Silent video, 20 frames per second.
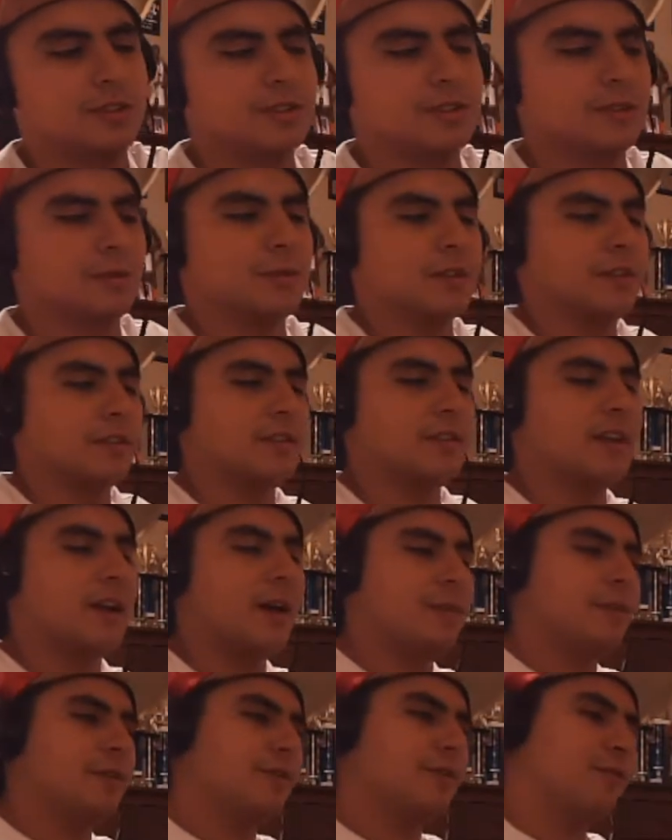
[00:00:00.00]
said, when the
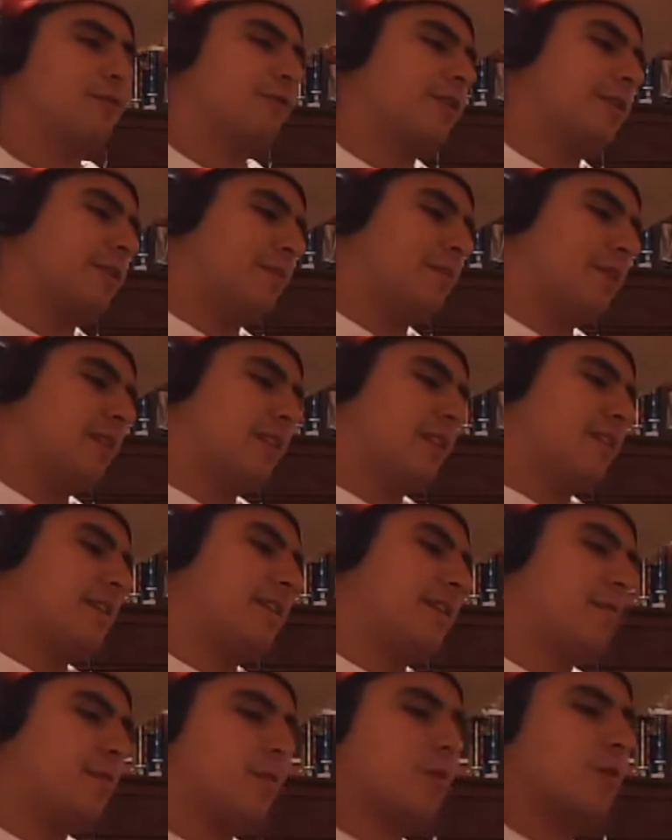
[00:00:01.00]
time is right, me and the
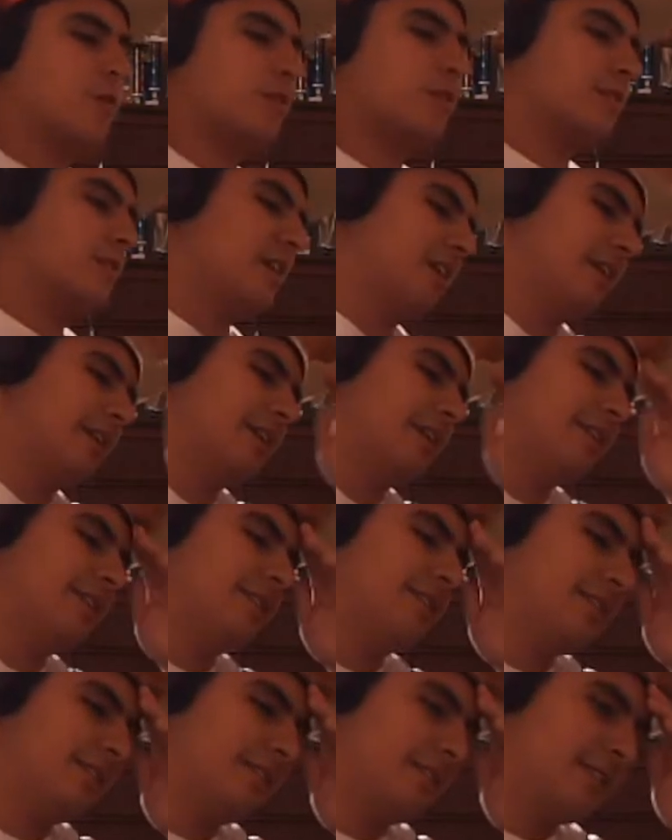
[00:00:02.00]
devil gonna
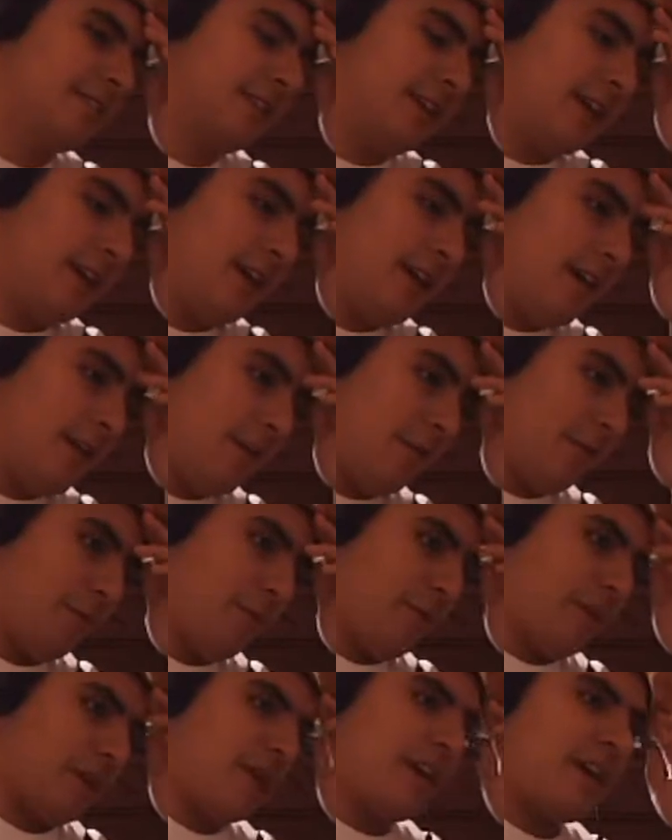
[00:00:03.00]
dance. From
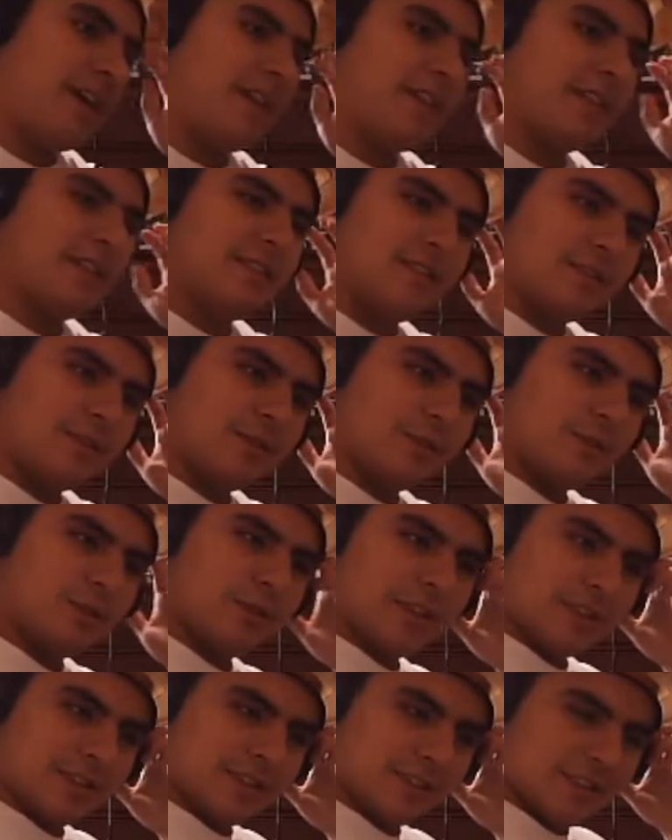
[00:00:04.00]
the gate, this dude
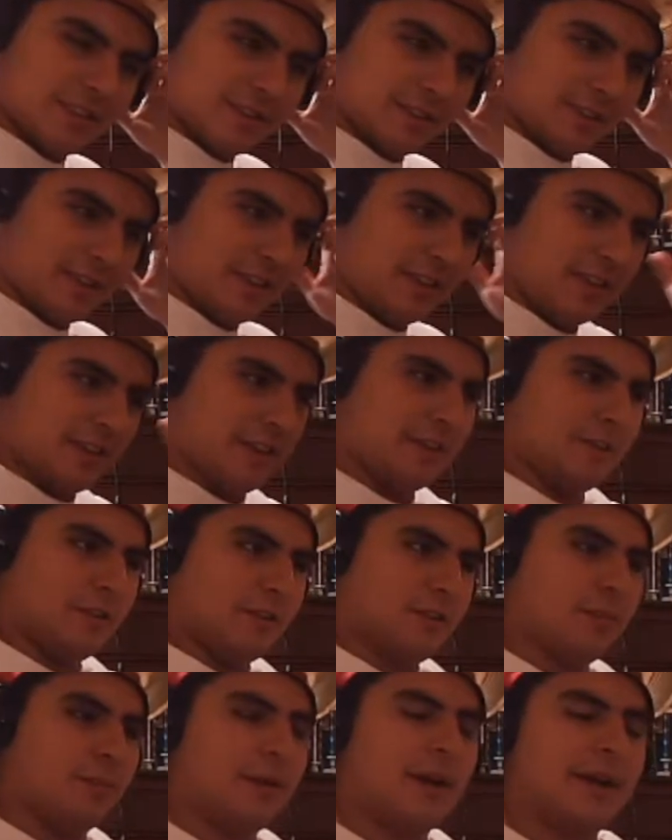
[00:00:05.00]
like sounds like he
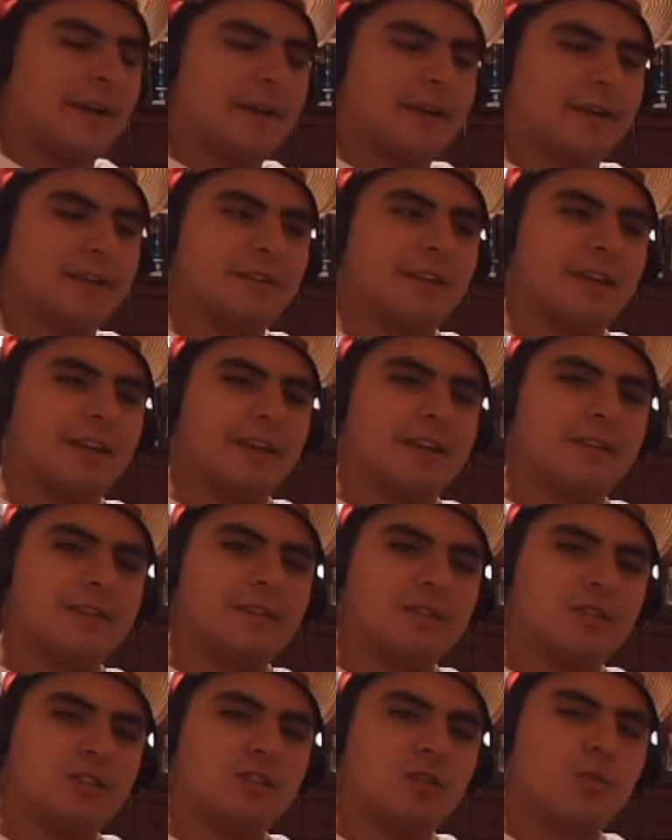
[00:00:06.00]
inspired like
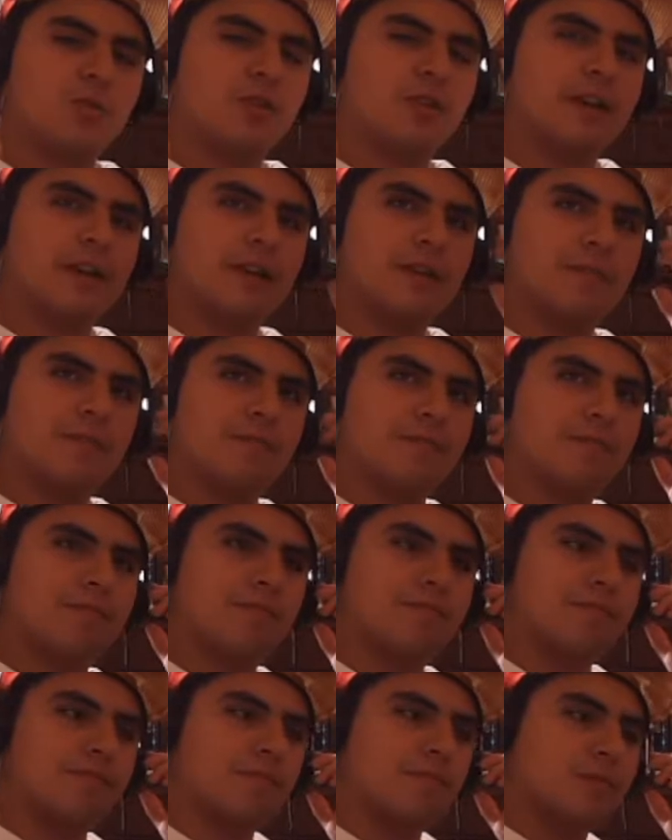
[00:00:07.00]
someone like
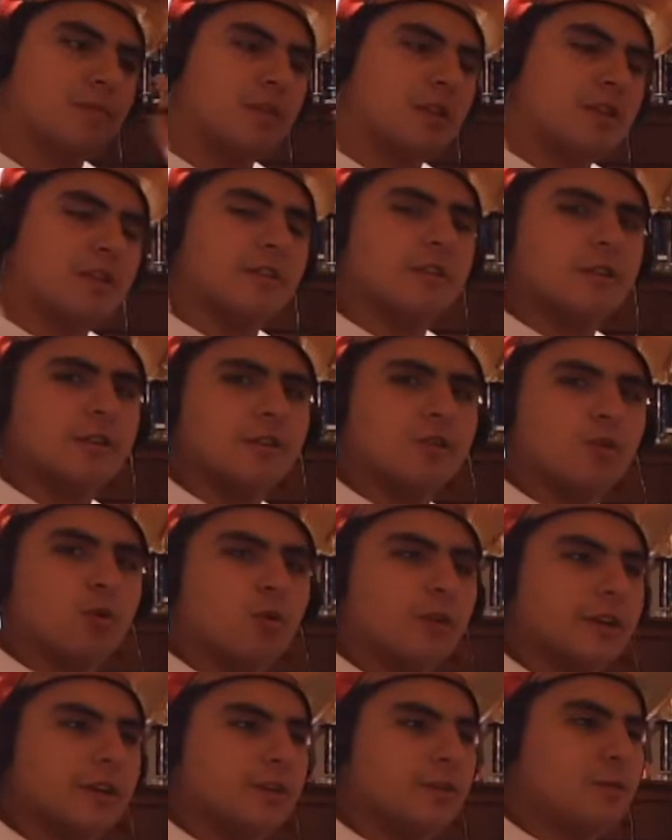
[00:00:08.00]
the
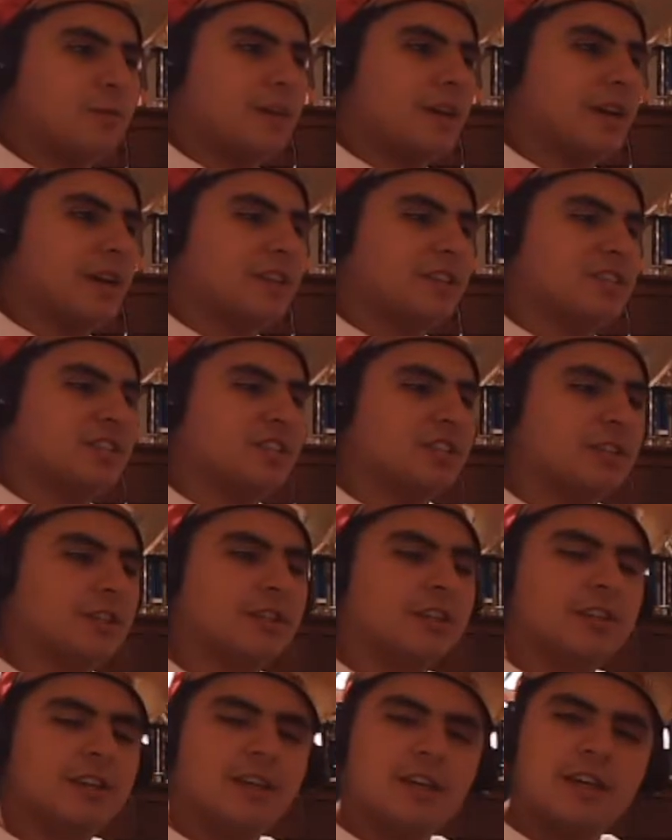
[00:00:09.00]
Notorious B I G
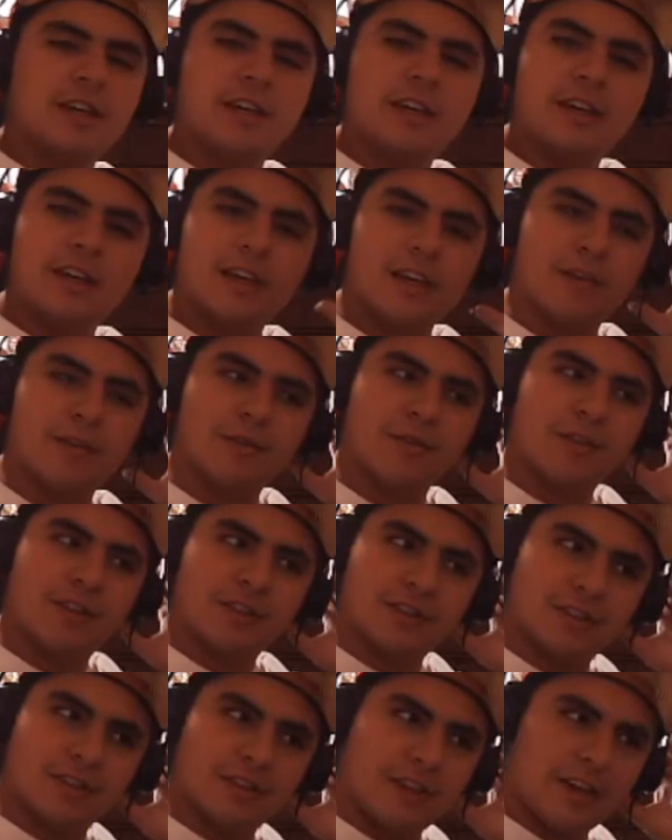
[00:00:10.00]
He
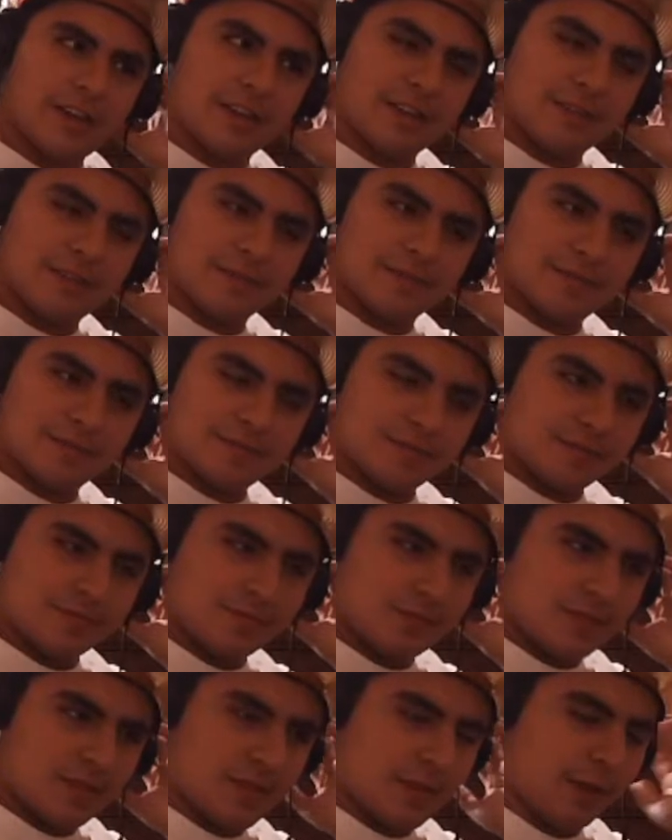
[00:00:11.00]
really like
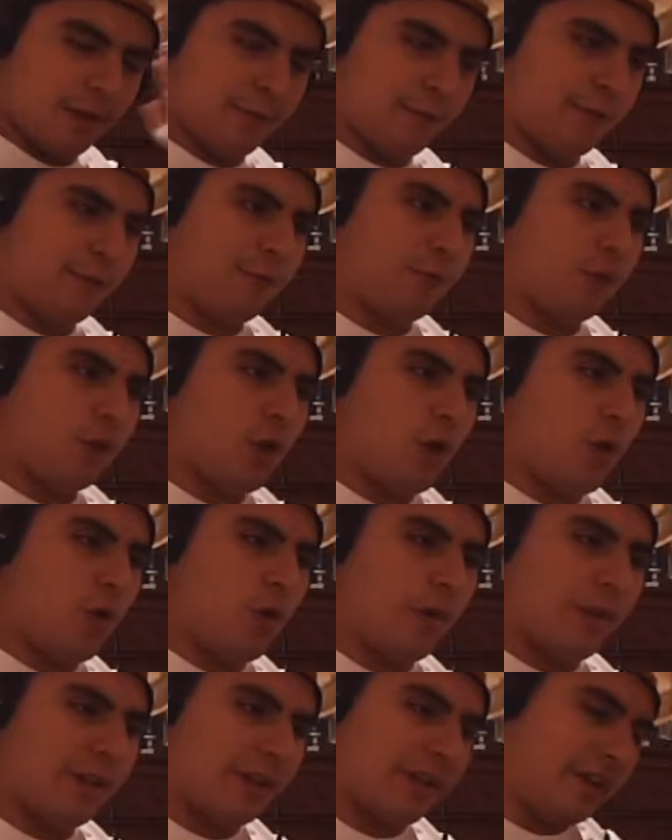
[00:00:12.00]
his
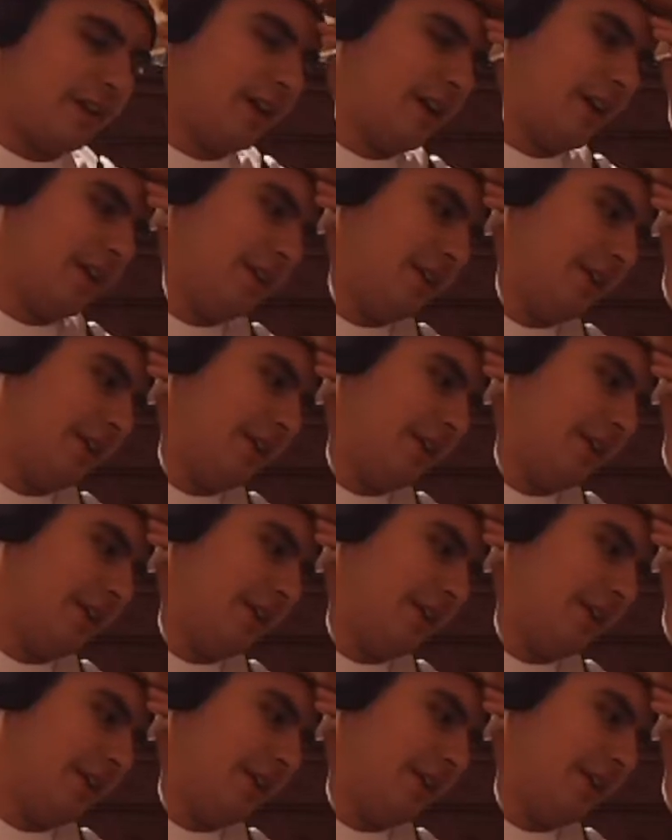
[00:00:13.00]
flow and like kind of